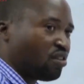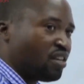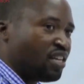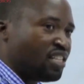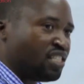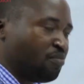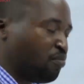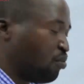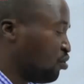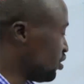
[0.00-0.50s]
order
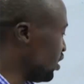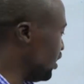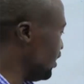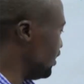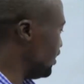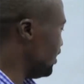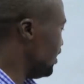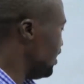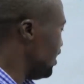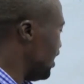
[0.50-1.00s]
is
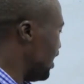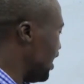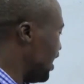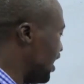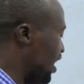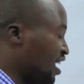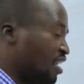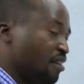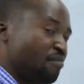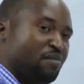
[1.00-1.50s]
important.
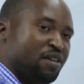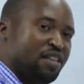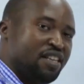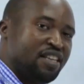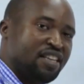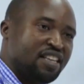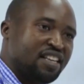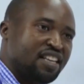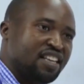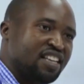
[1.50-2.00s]

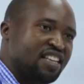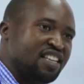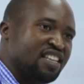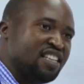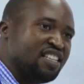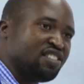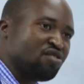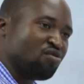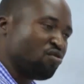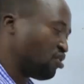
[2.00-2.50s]
AB
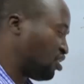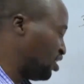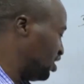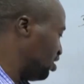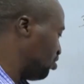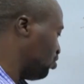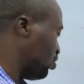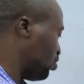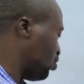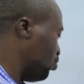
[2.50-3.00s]
is not
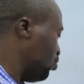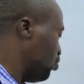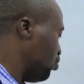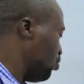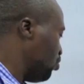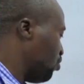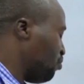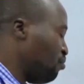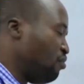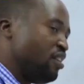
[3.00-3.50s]
equal to
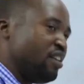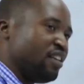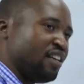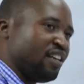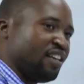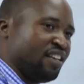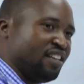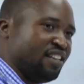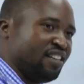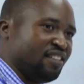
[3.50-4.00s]

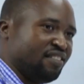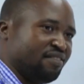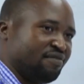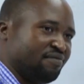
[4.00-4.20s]
BA.